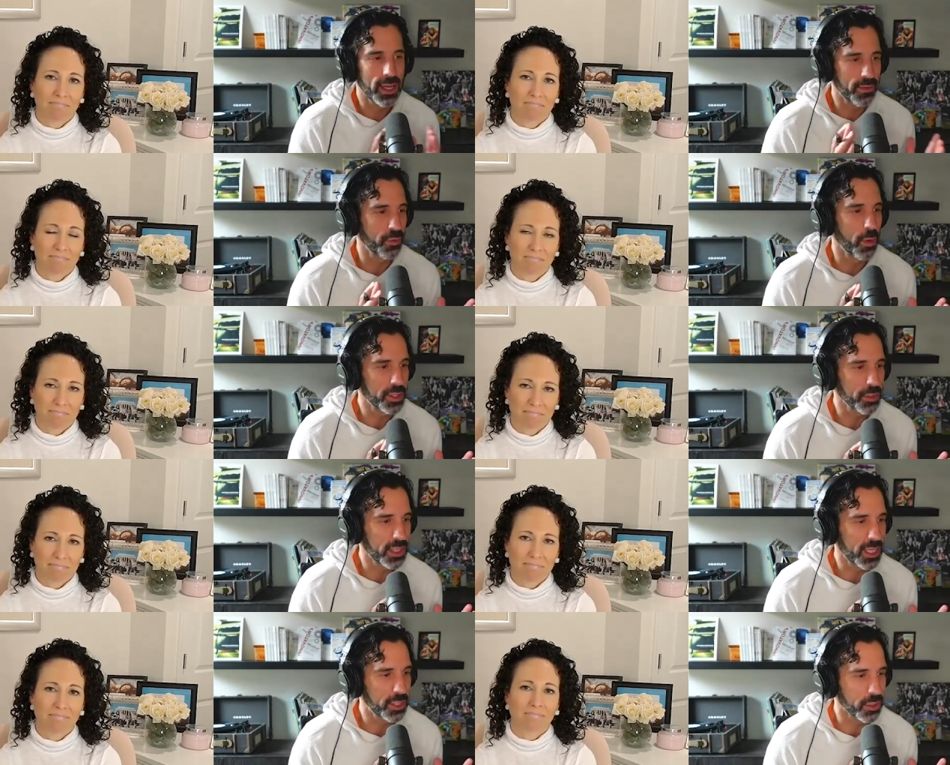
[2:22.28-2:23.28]
Speaker 1: influential
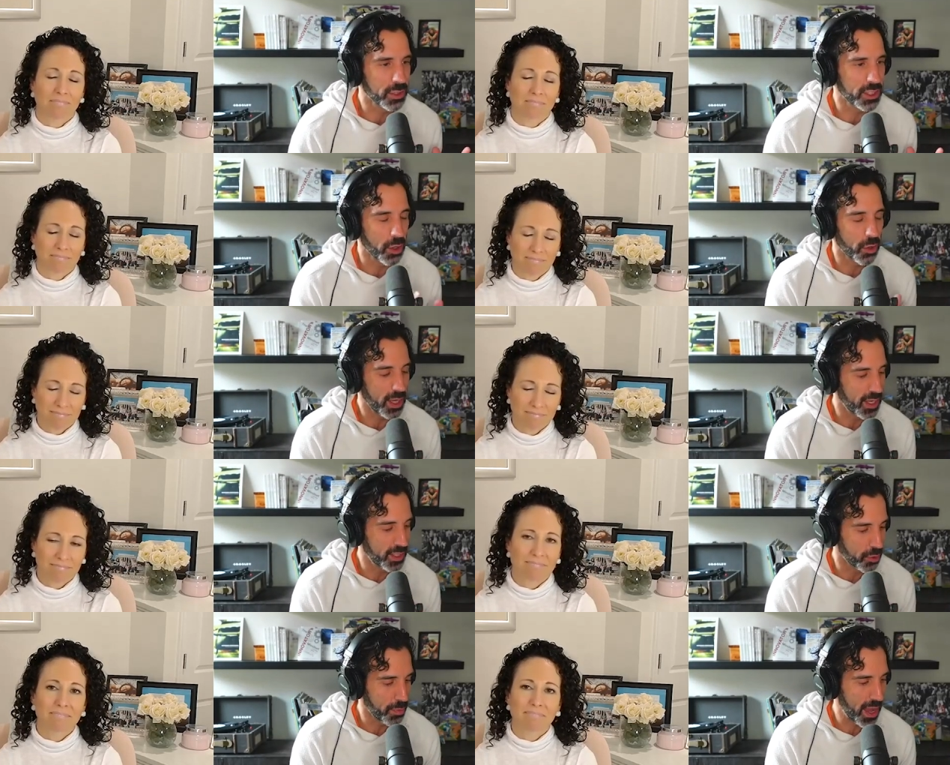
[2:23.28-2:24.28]
teachers, you know,
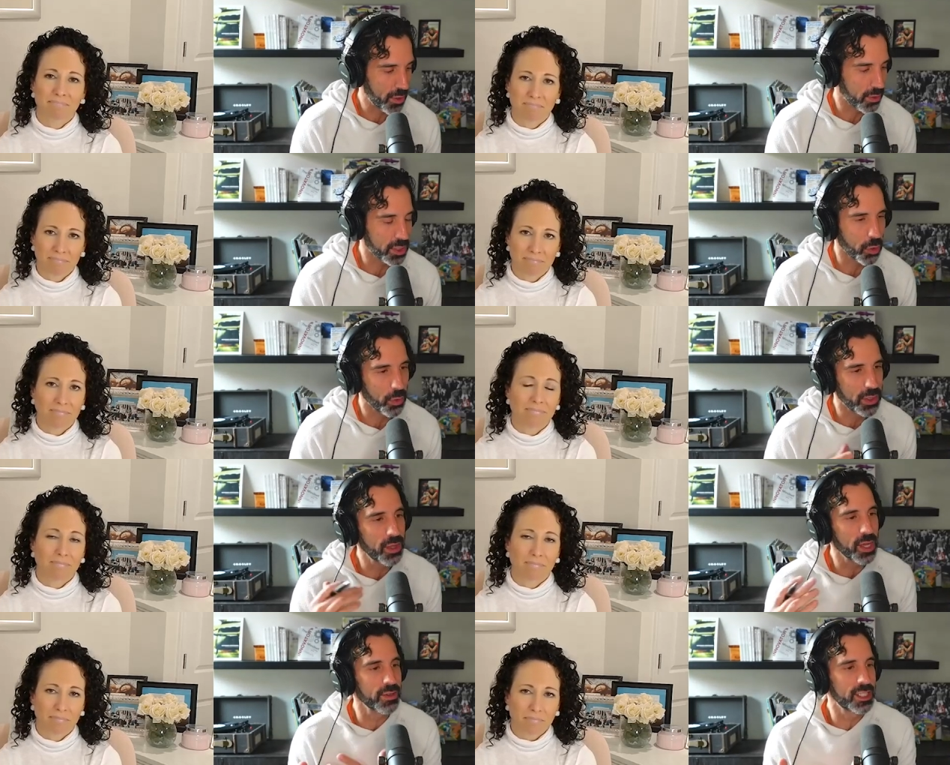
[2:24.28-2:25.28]
in your background. So when you
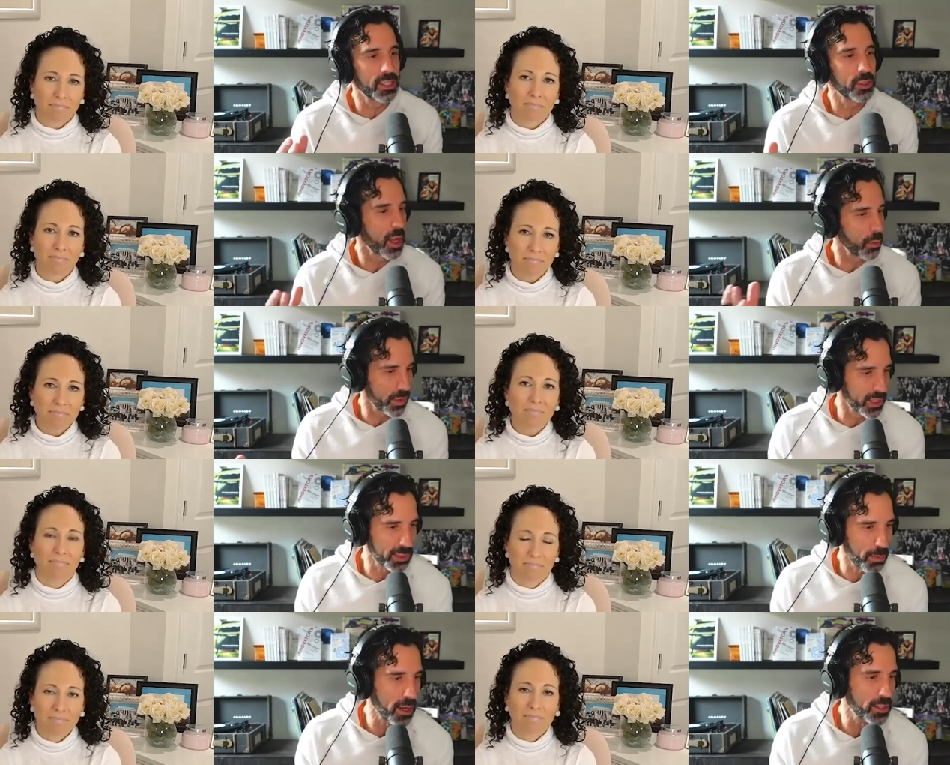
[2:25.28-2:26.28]
think of a teacher that really
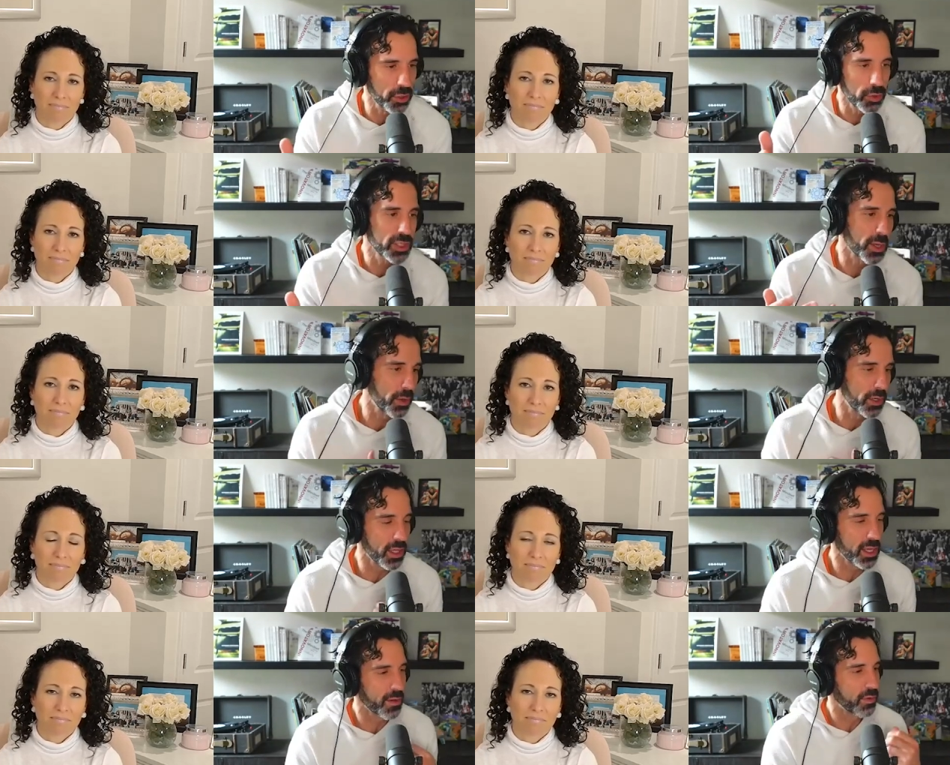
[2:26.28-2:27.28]
inspired you, who's someone you
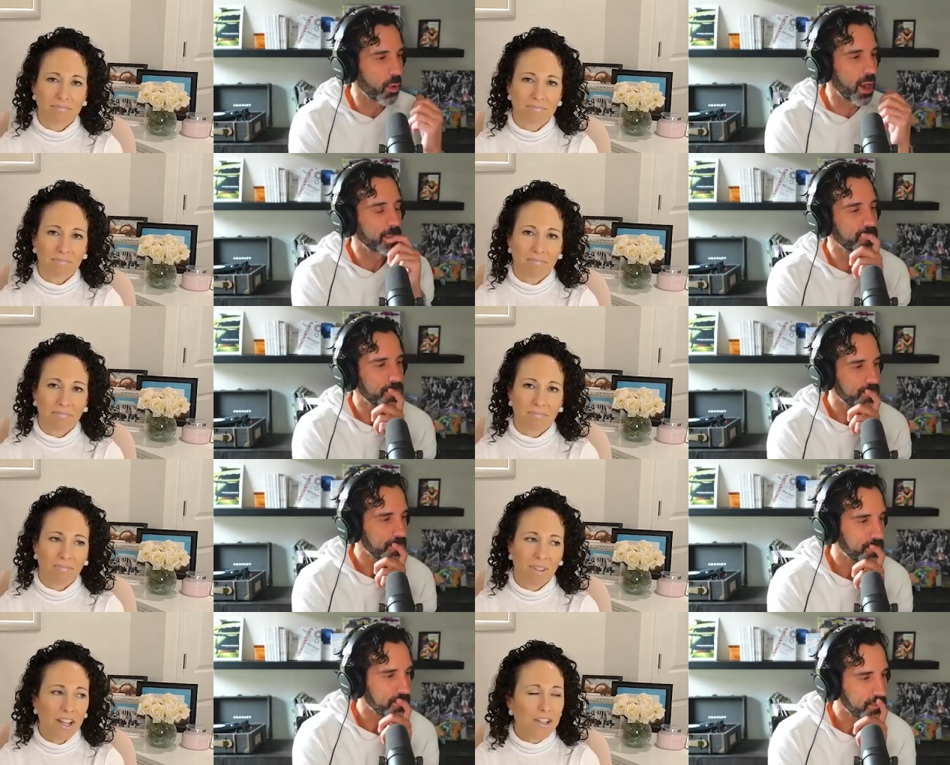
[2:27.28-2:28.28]
think of and why?
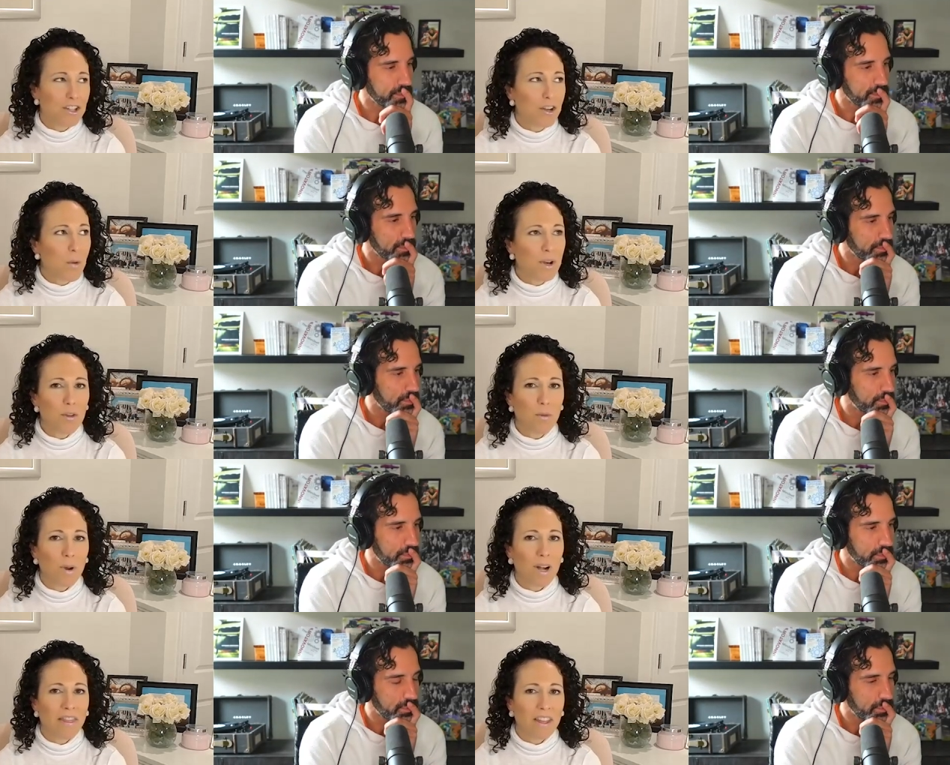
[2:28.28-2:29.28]
Speaker 2: So you know, when you
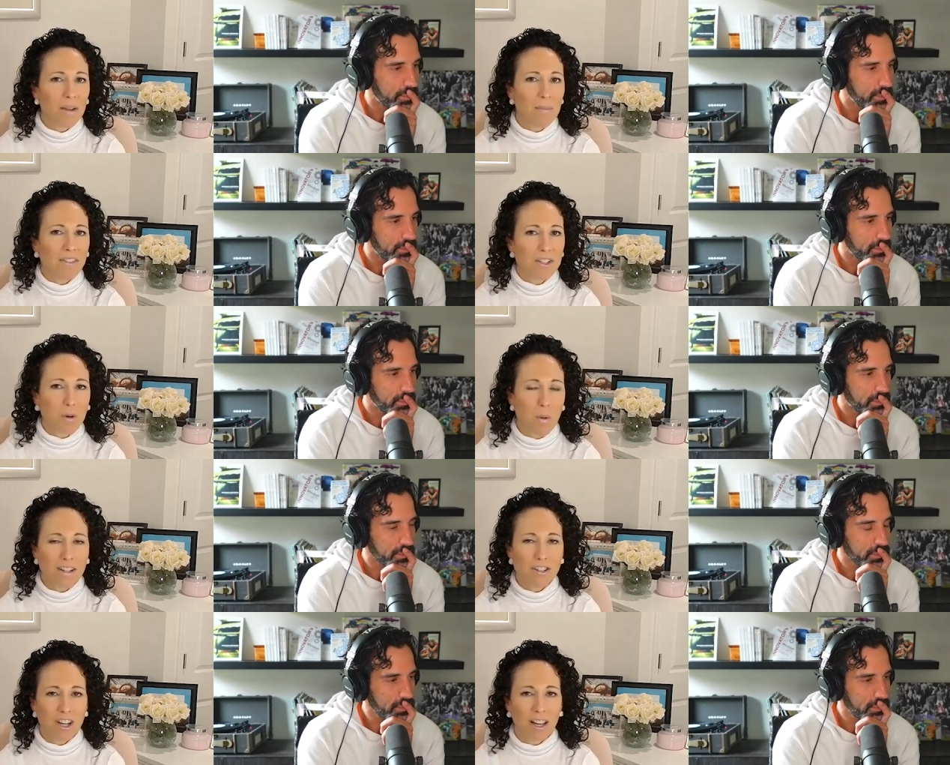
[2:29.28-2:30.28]
when I think about this
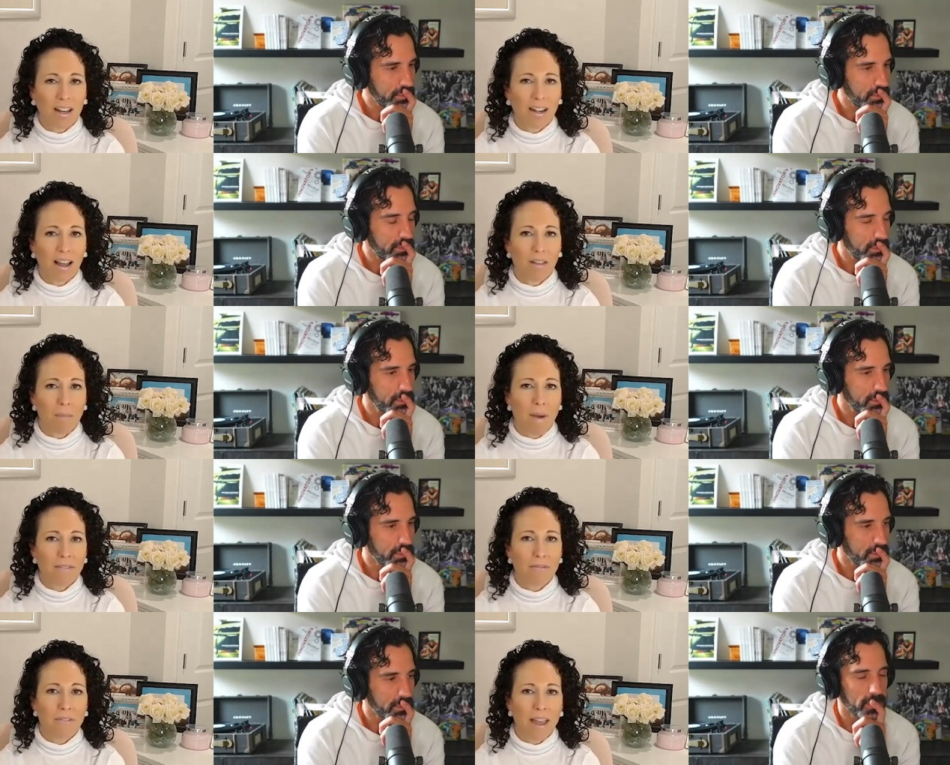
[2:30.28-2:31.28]
question, my
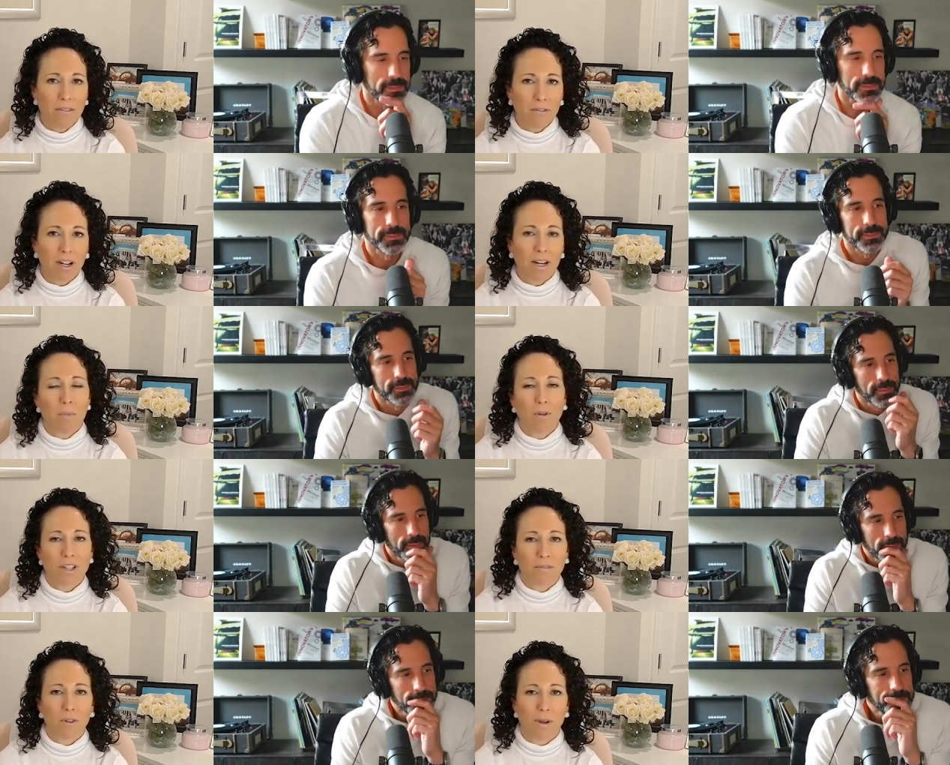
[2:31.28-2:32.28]
favorite and most
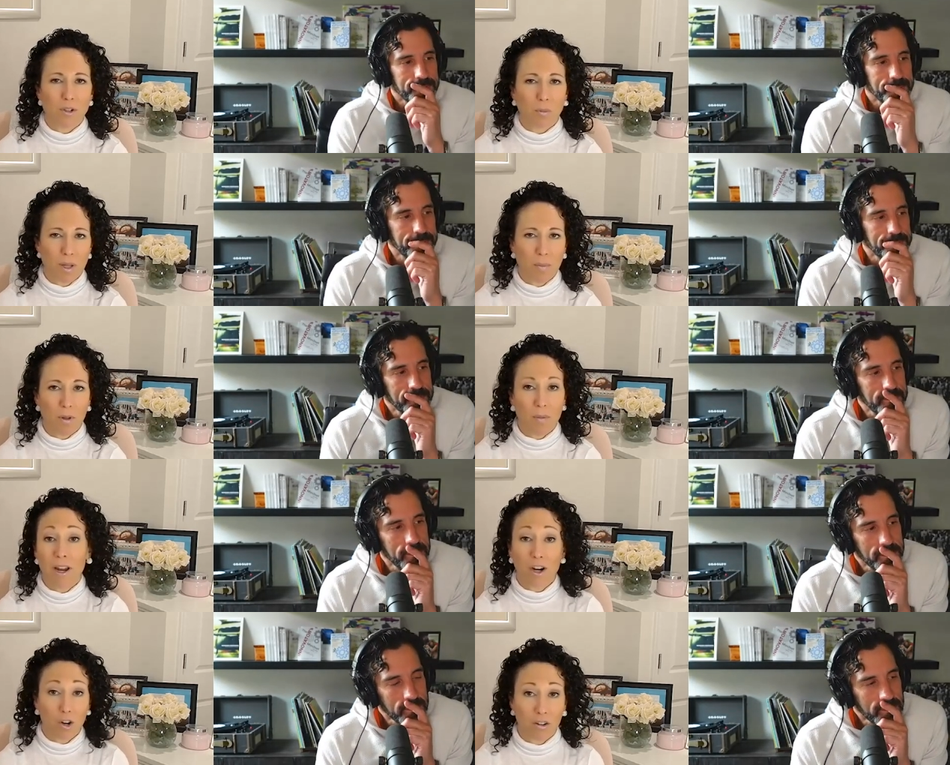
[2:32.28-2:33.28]
influential people in my
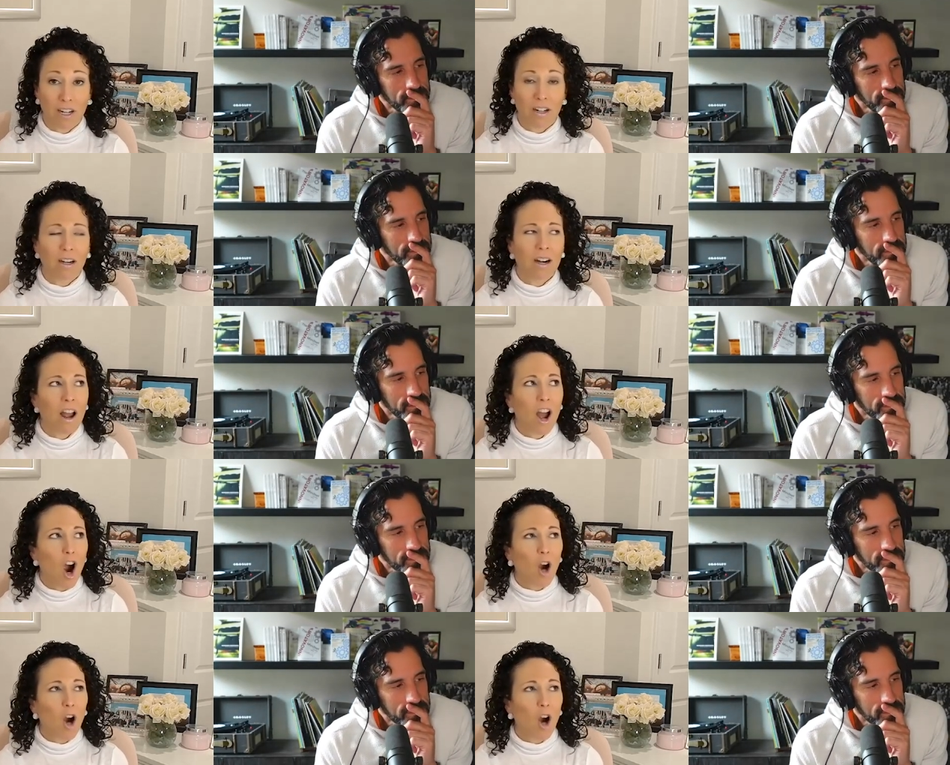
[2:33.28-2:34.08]
career are